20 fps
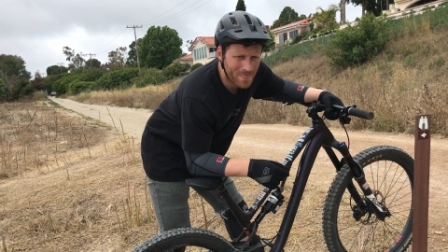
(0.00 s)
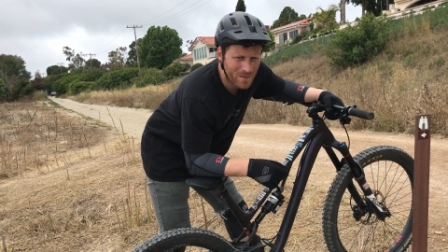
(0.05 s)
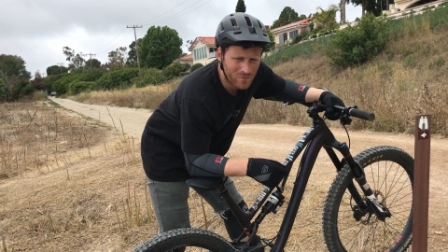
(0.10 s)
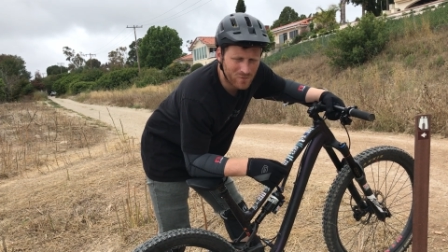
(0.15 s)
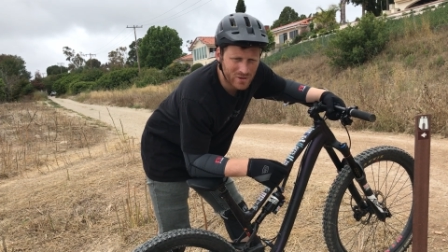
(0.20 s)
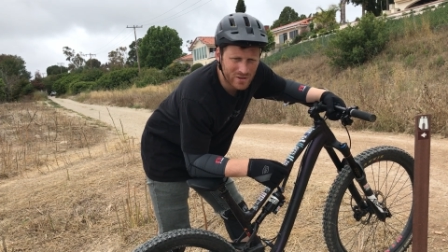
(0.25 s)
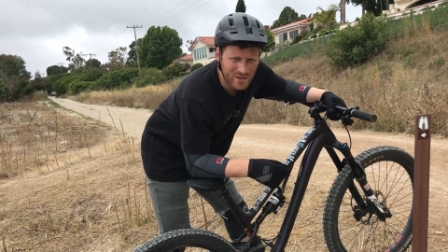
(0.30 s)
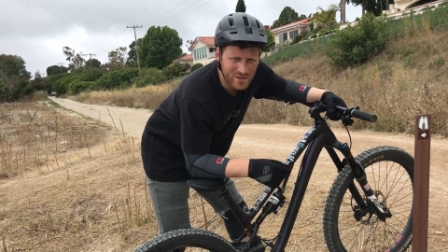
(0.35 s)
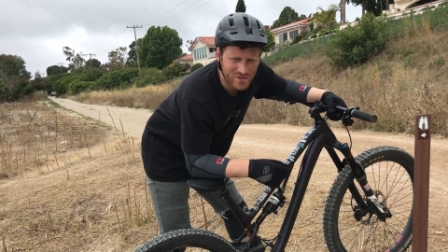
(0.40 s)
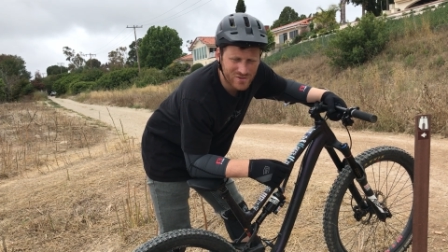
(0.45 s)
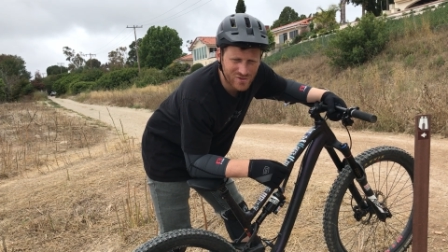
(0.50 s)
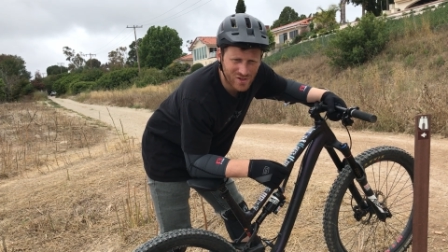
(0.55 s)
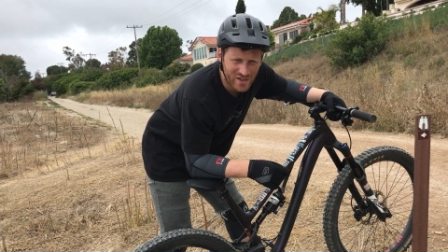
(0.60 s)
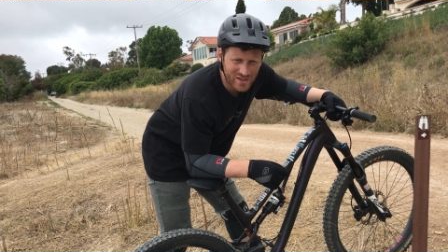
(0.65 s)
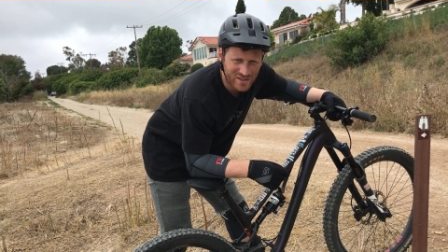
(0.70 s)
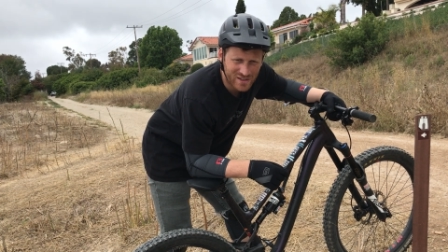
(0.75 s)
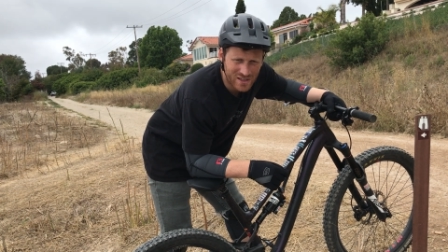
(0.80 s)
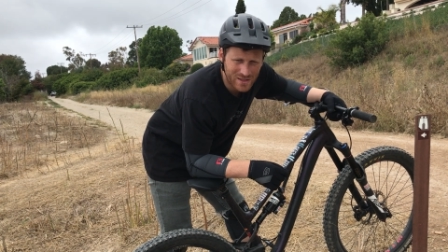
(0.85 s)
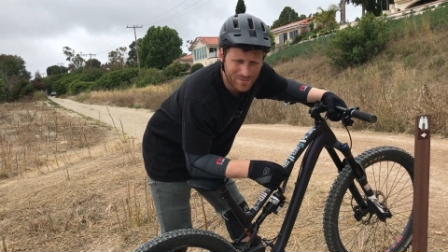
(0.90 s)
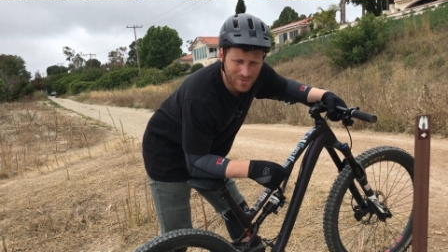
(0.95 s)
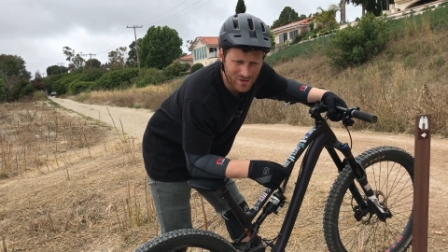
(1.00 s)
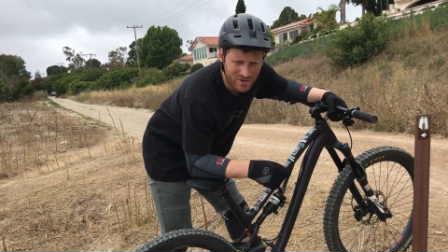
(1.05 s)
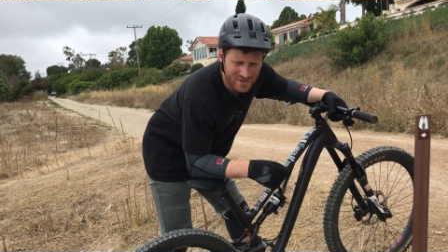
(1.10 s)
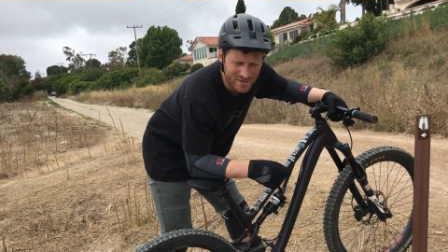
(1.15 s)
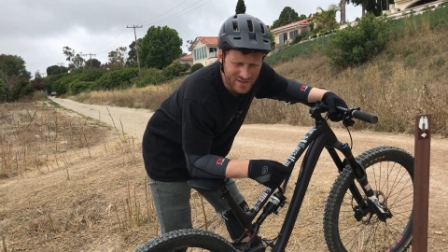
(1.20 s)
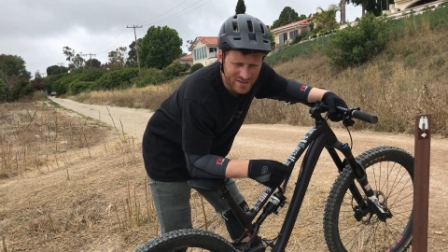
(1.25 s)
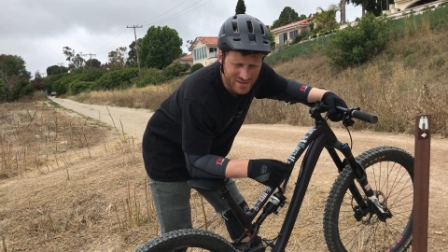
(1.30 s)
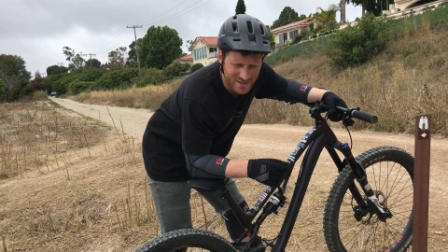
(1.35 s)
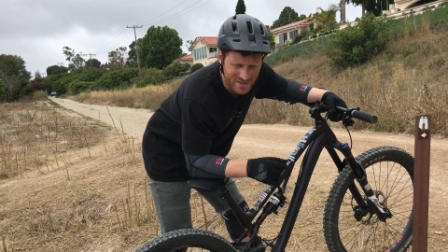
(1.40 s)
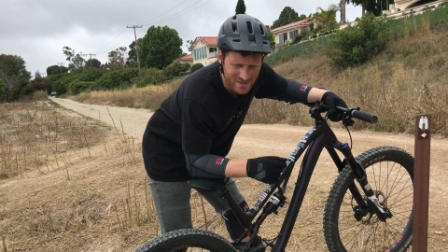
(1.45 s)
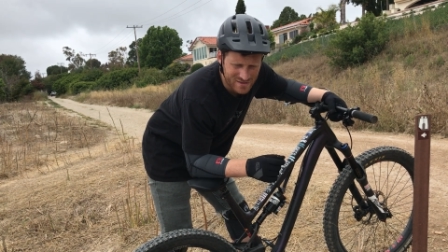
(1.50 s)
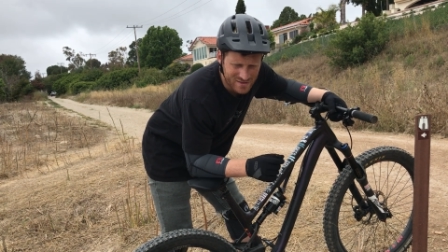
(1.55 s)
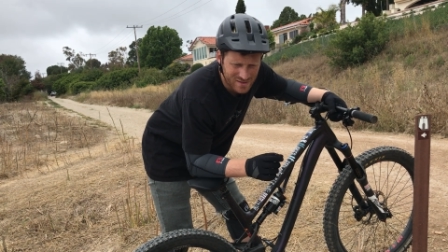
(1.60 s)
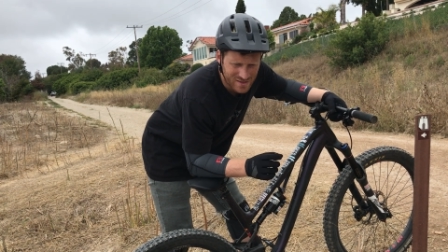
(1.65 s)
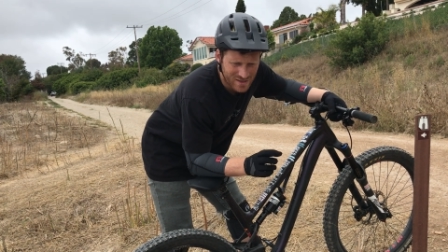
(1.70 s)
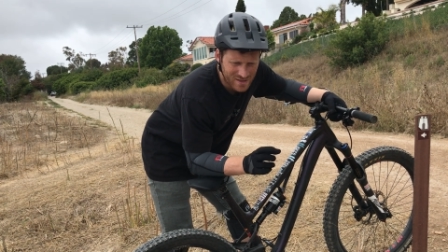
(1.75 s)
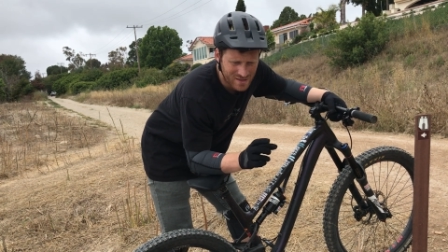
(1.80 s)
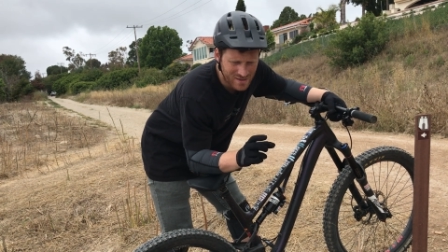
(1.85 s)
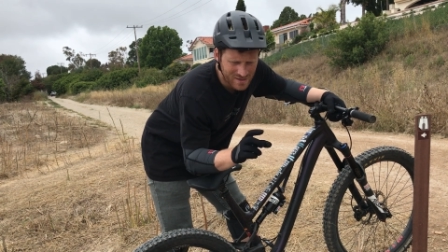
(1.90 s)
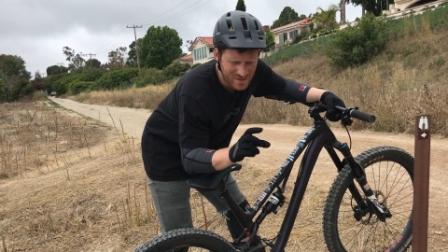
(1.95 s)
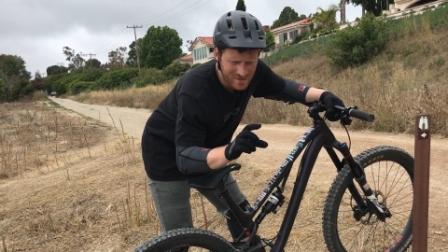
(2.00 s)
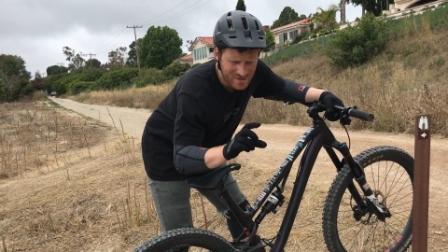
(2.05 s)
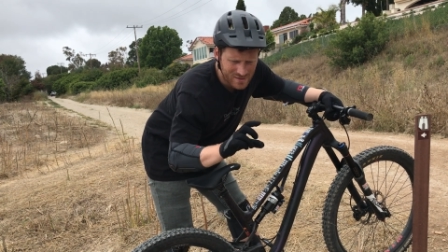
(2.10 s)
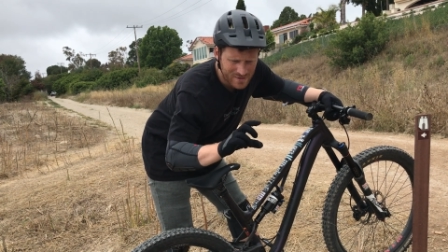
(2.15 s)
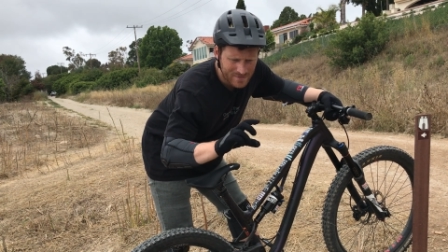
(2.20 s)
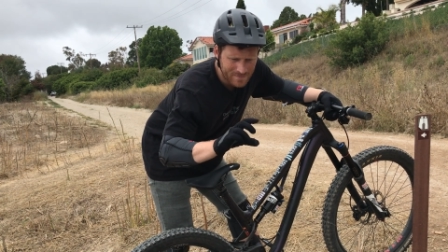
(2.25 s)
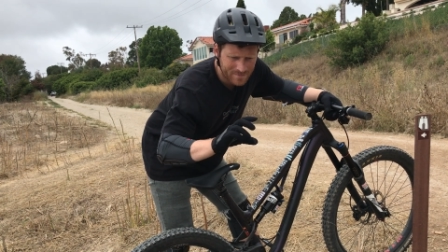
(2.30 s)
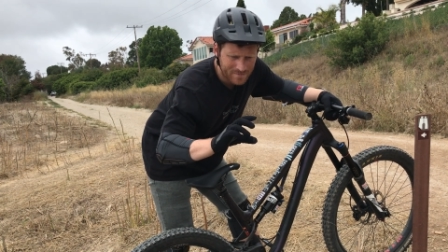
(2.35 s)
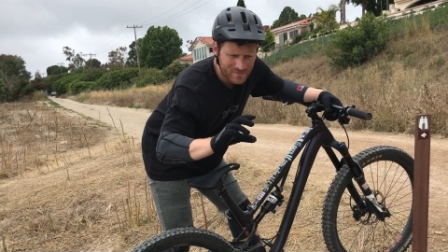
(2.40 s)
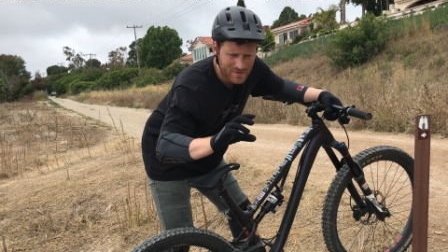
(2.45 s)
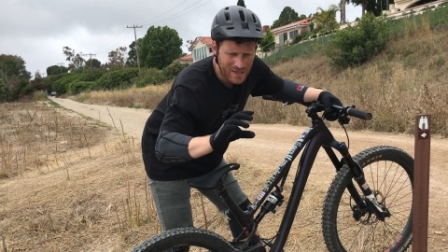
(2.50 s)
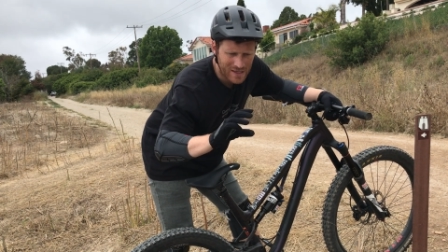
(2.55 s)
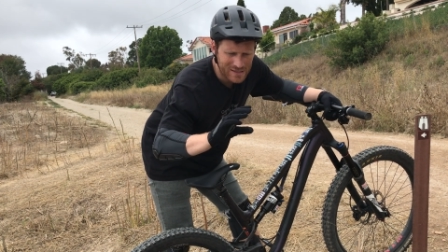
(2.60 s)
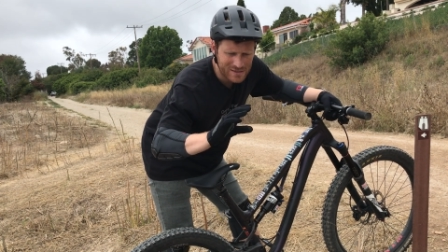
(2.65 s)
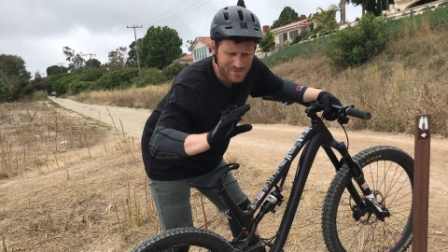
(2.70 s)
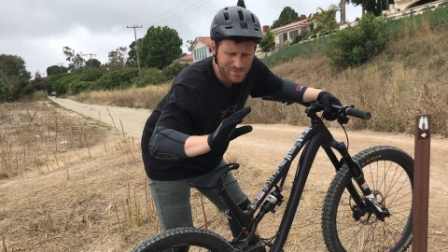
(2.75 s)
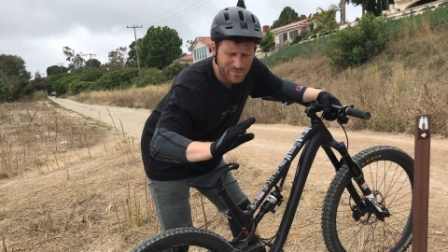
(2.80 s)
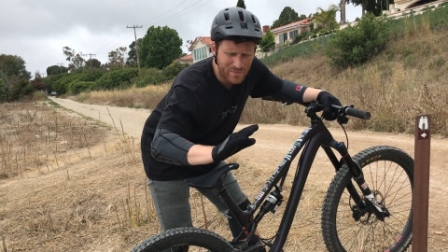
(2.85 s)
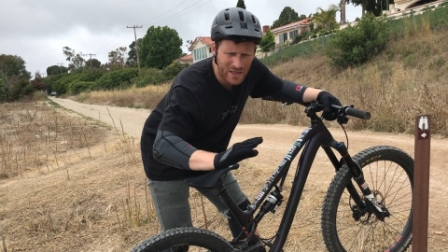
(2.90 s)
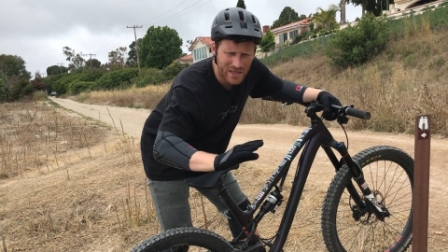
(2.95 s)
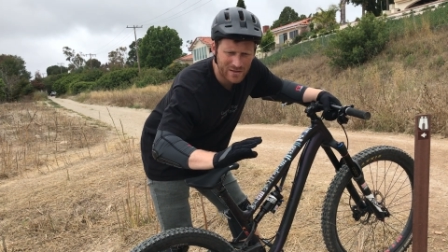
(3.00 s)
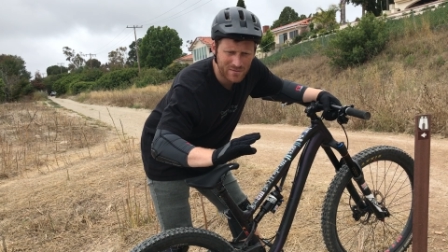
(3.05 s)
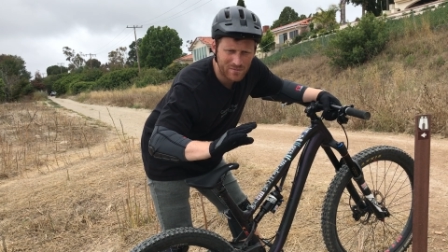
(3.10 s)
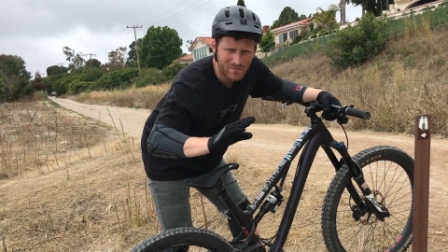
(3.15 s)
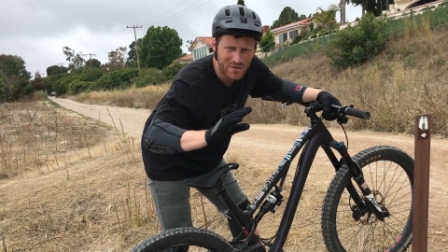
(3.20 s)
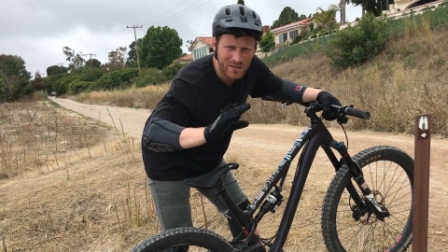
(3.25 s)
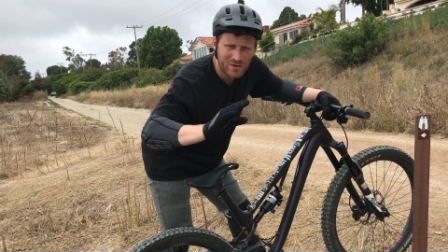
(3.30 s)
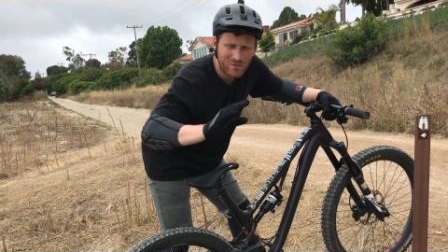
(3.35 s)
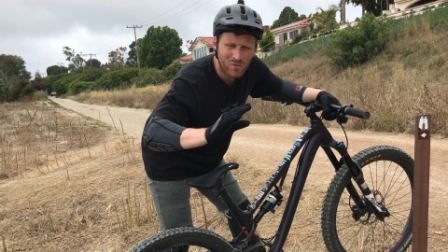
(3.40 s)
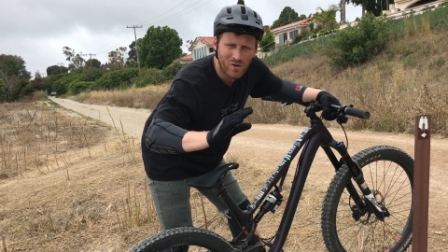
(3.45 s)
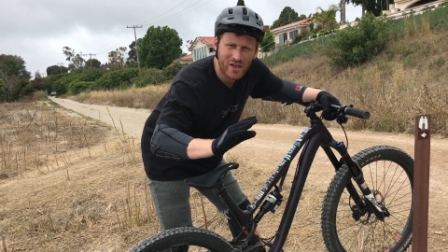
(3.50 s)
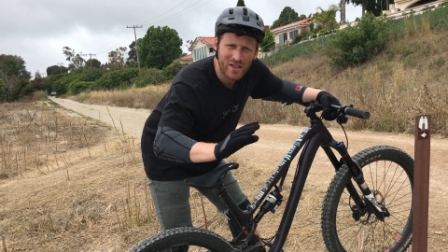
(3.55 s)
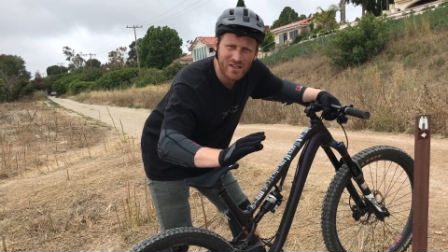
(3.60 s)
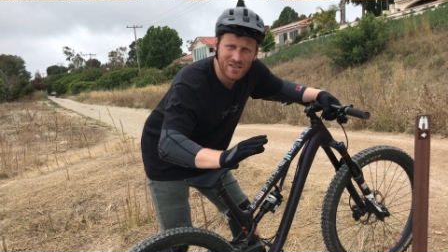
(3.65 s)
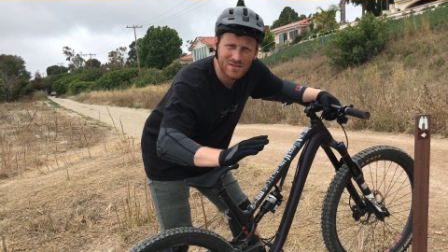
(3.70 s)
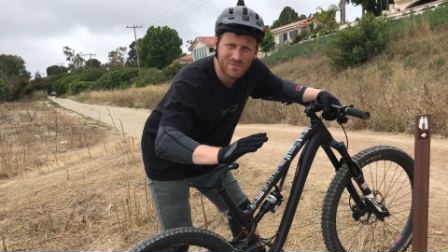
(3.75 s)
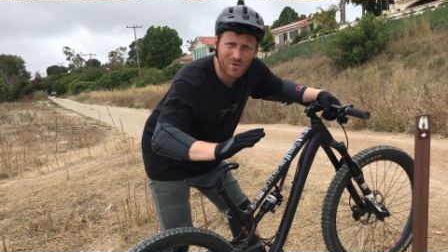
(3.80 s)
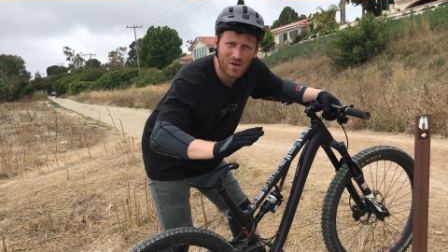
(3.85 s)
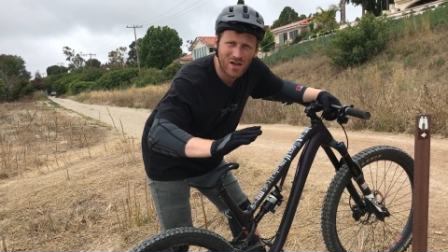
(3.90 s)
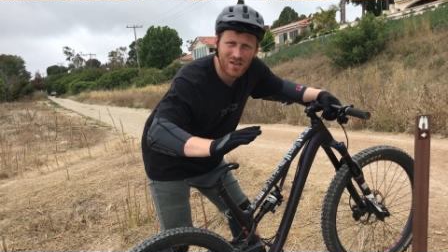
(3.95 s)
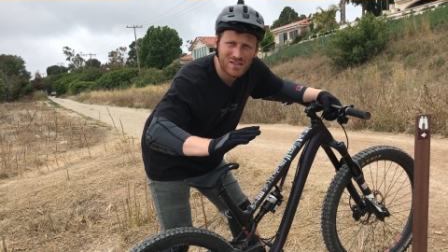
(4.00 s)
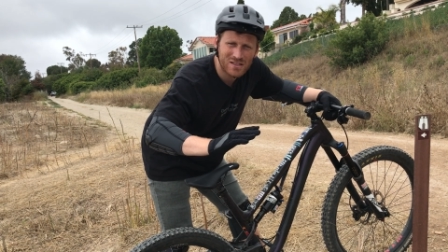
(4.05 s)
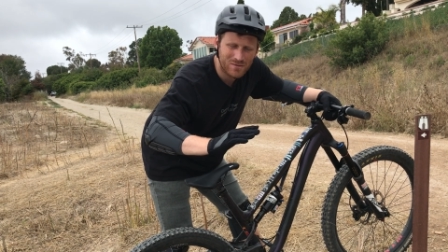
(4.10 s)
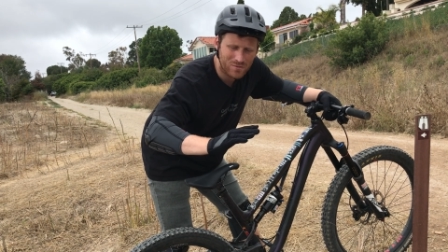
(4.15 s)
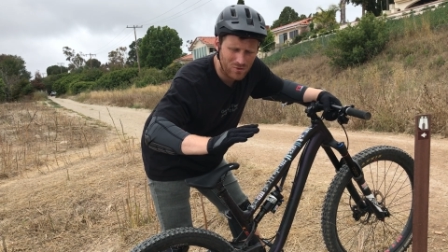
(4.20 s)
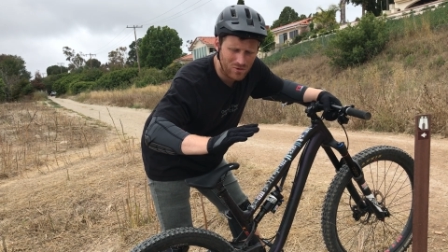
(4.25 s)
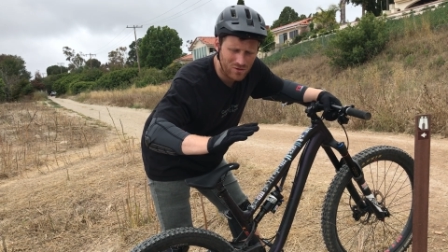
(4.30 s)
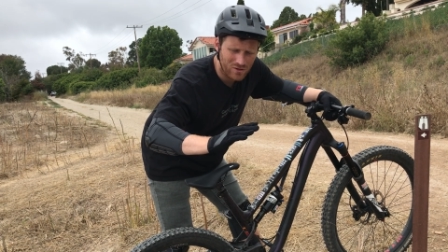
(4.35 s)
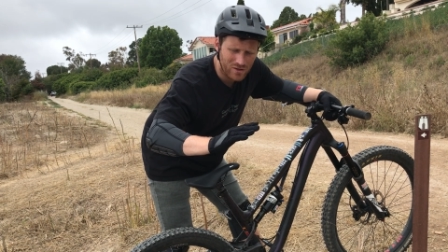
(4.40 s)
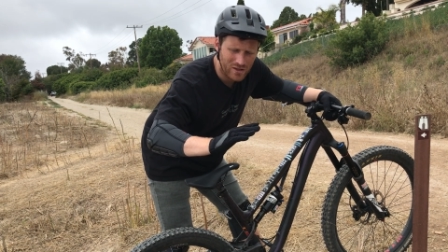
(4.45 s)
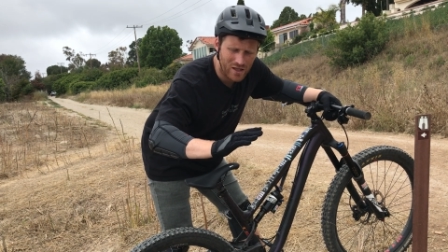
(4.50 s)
We're going to try to keep our knees as bent midway as possible,